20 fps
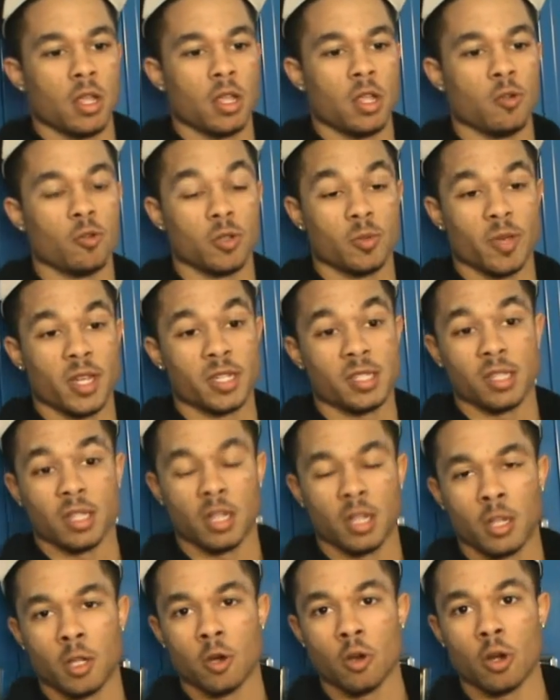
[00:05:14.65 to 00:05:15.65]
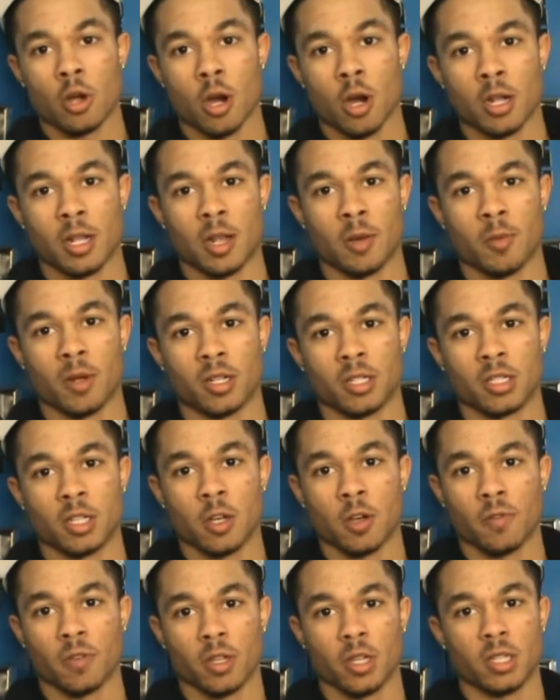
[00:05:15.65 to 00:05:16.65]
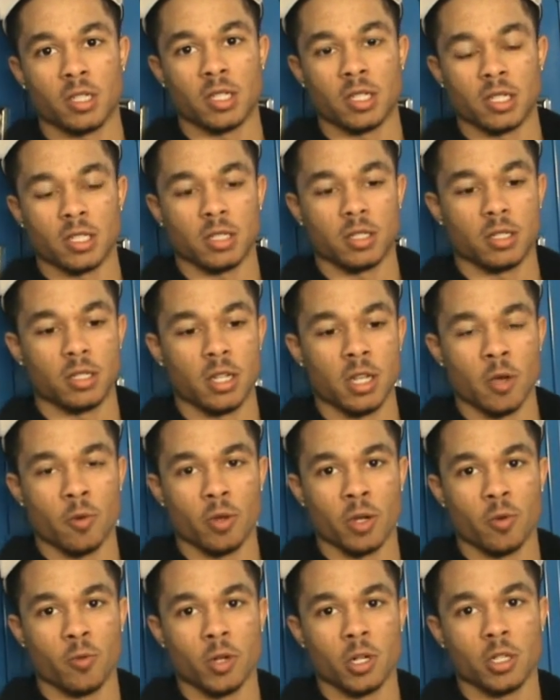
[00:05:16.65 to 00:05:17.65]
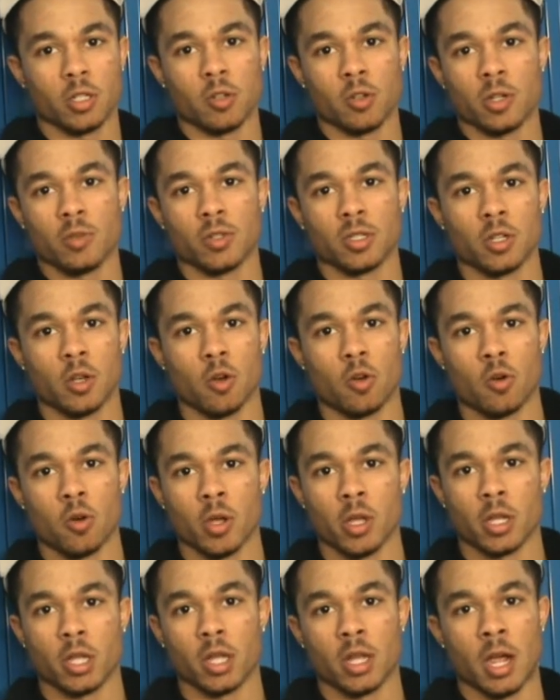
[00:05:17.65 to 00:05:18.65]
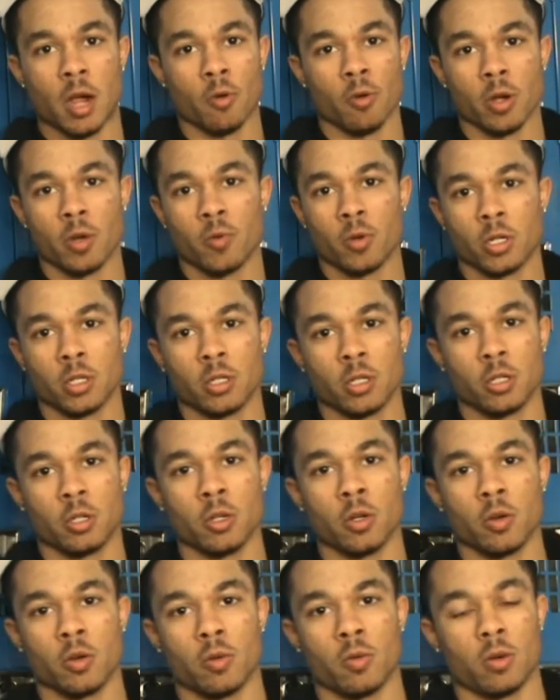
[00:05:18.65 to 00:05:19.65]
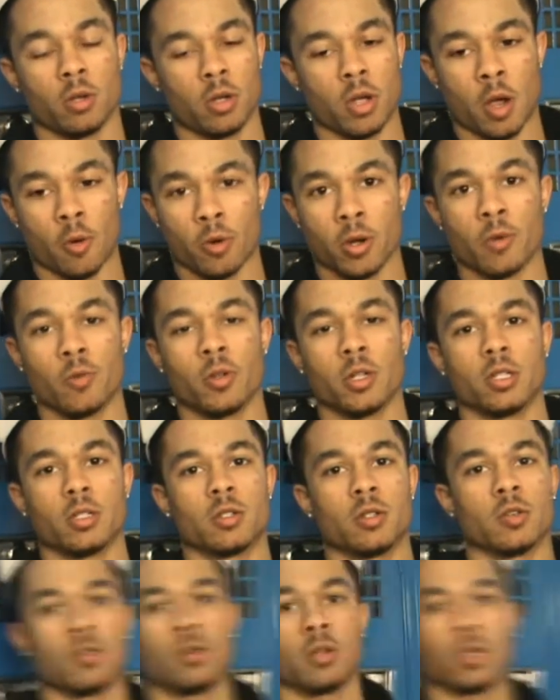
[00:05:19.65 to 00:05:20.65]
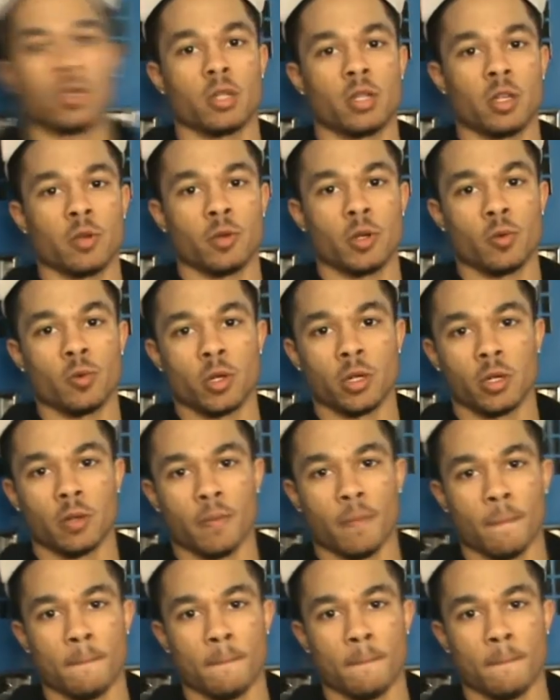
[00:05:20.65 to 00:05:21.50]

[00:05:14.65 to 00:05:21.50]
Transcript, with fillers: he was basically a little guard like myself, and he just did what he wanted to. He was so quick and got where he wanted to do, got where he wanted to, and did what he wanted.